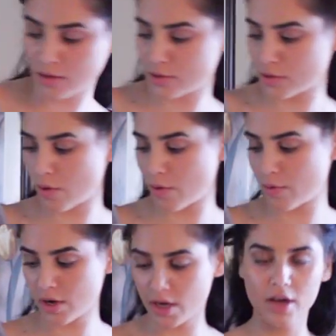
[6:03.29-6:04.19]

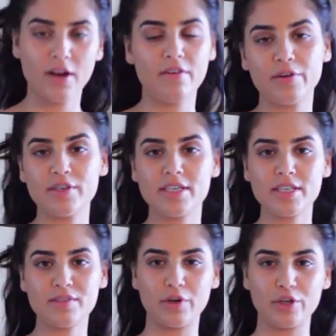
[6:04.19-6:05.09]
So first
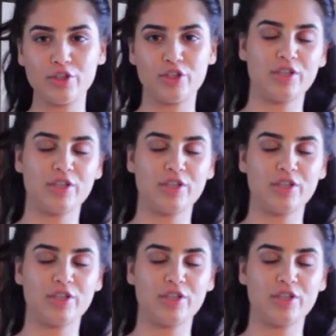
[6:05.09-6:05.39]
things first,